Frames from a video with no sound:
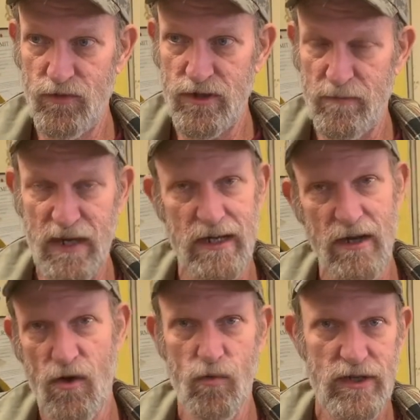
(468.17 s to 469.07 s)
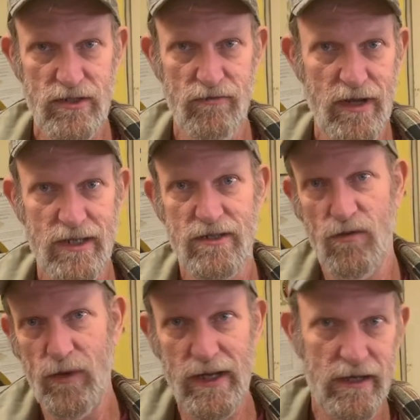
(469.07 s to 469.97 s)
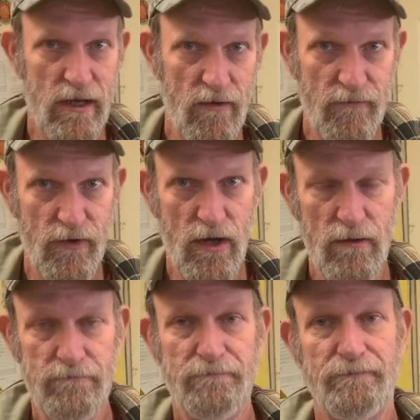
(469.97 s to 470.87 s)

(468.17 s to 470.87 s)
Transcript: depending on which direction the wind come from,